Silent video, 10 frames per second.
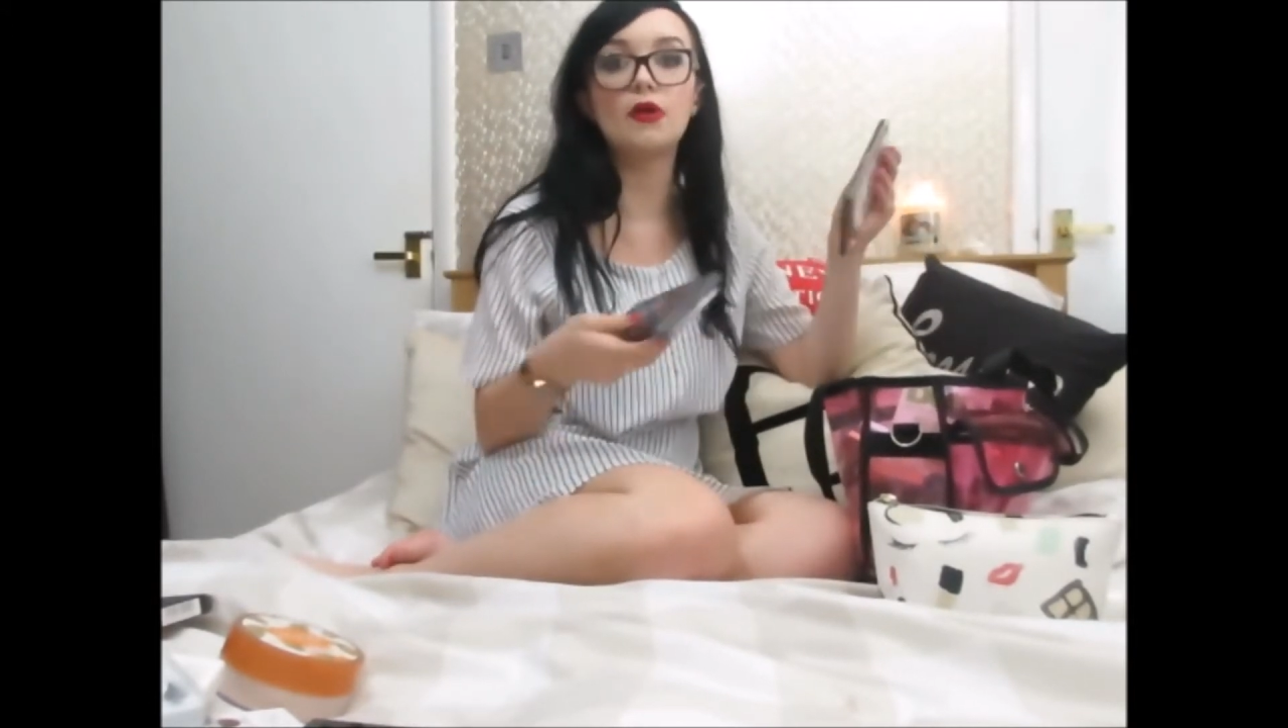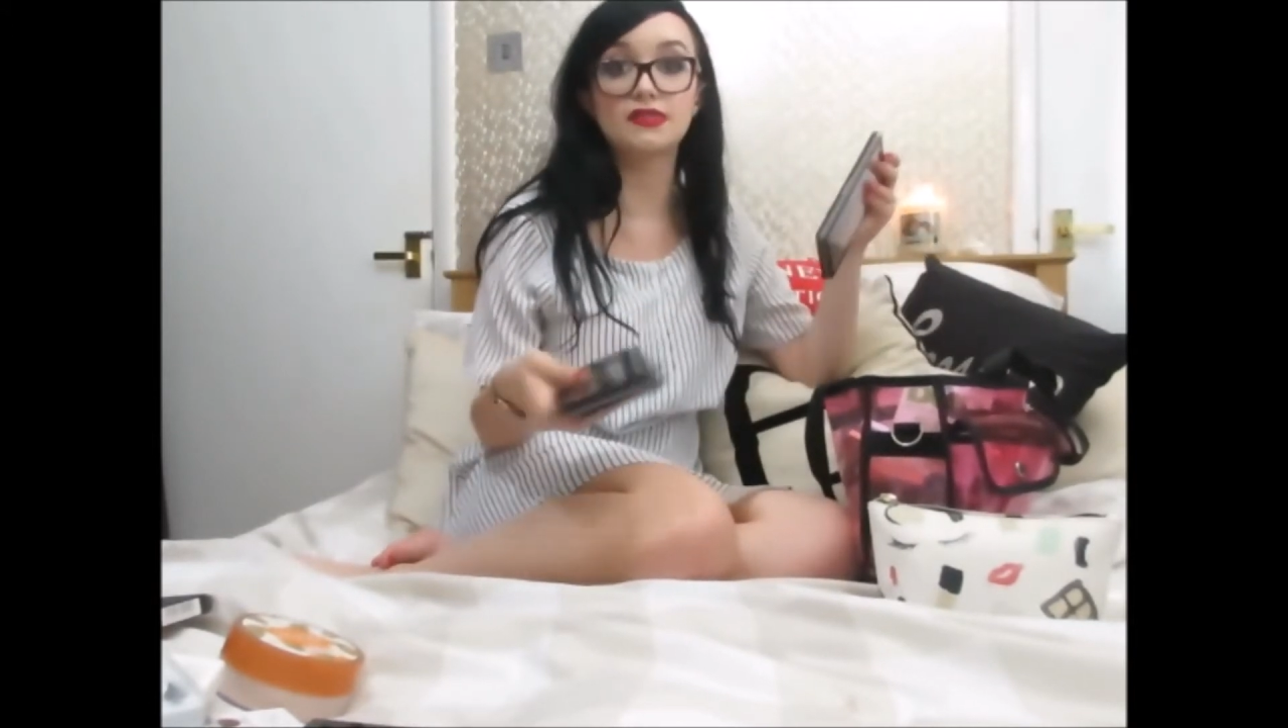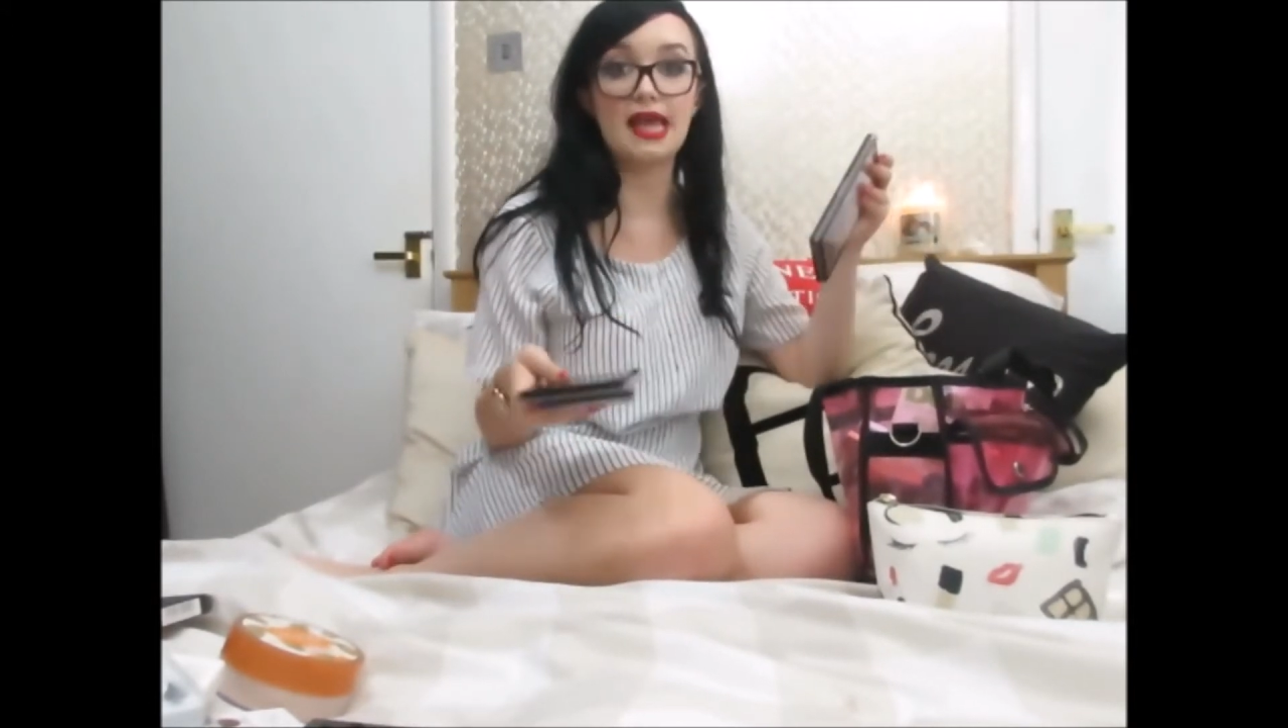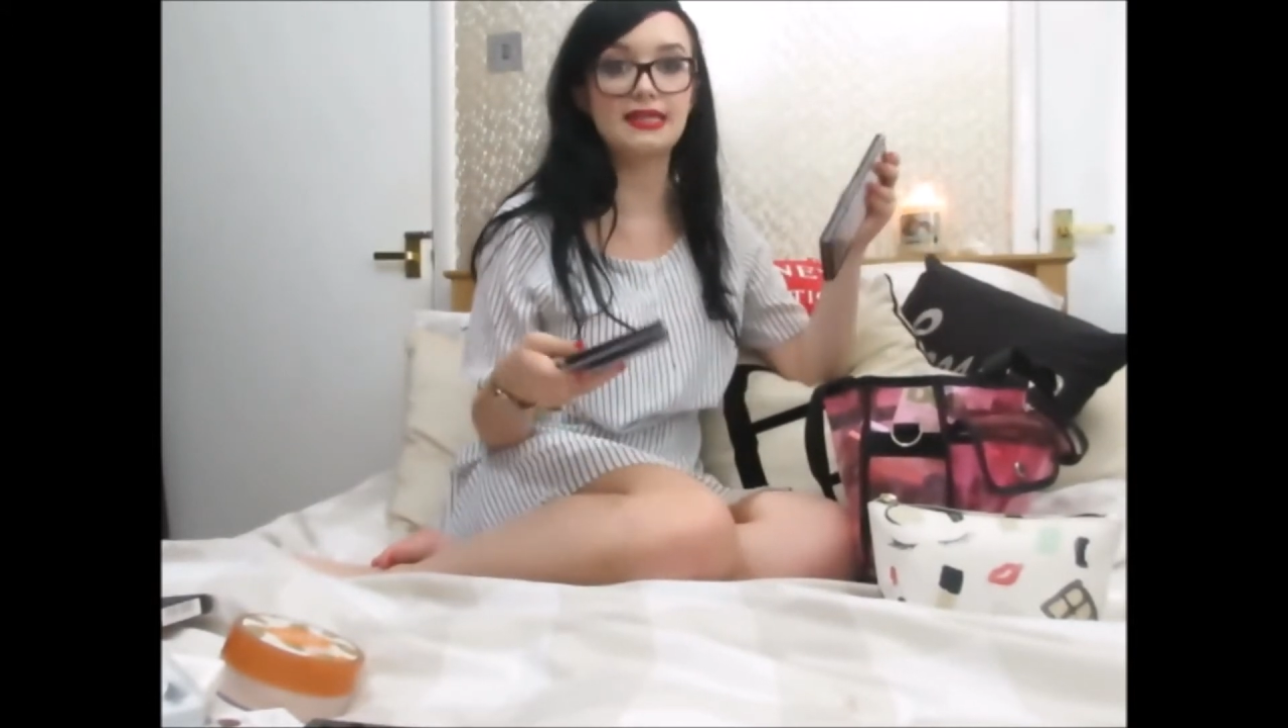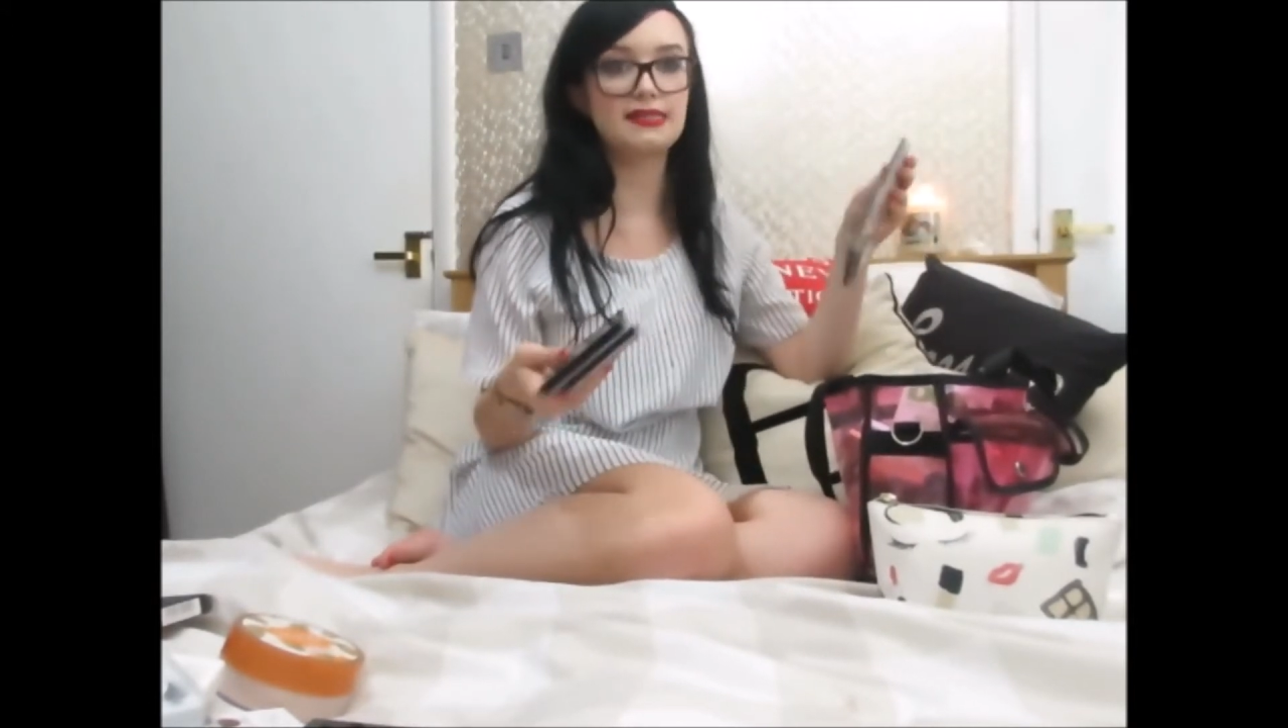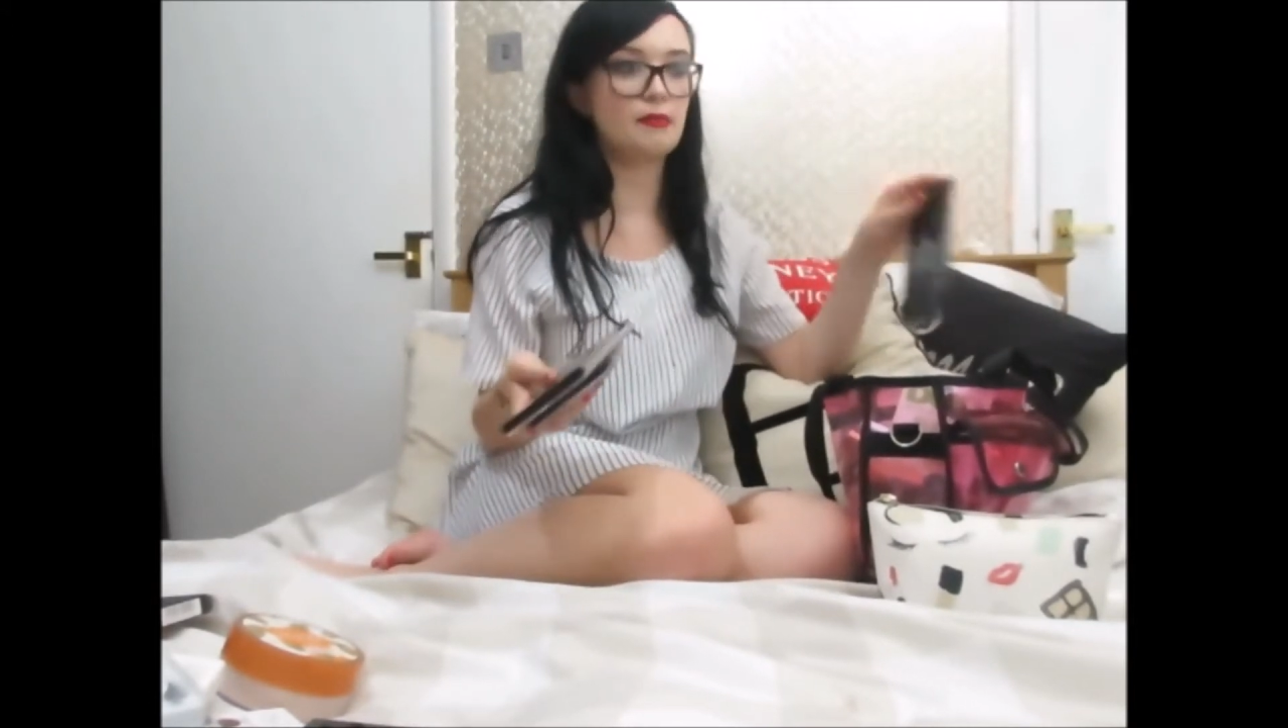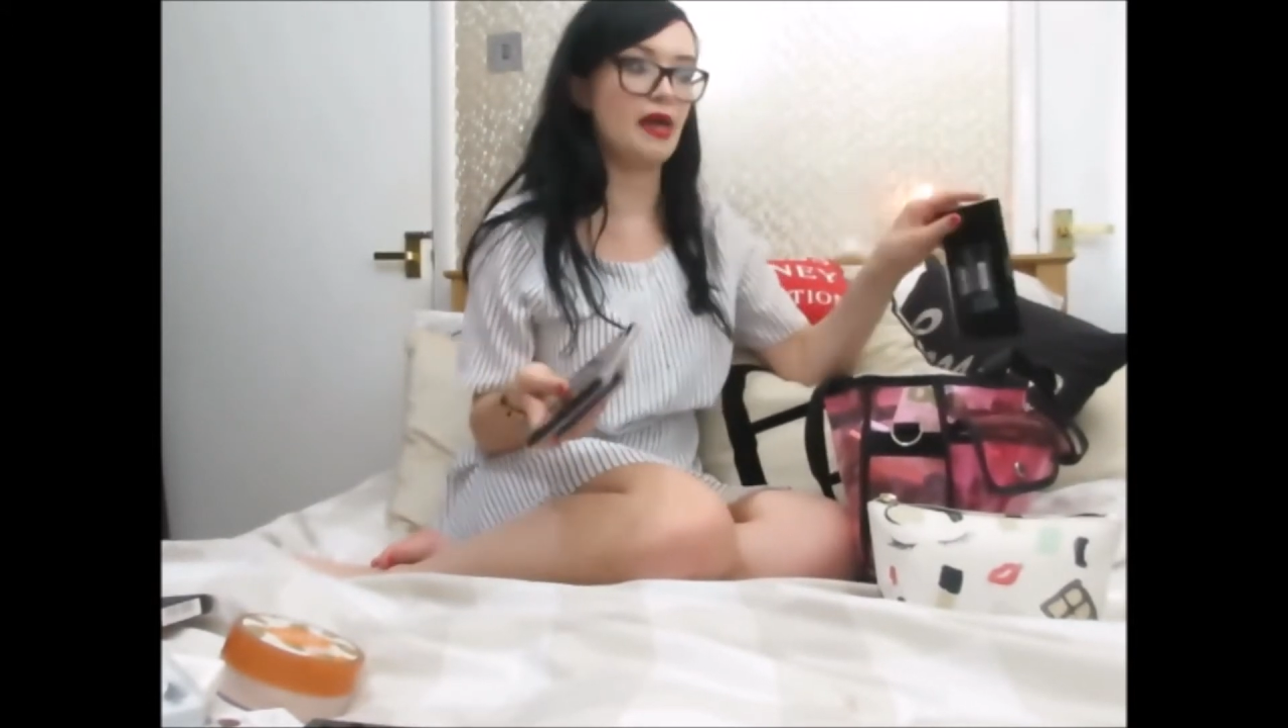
I'll take some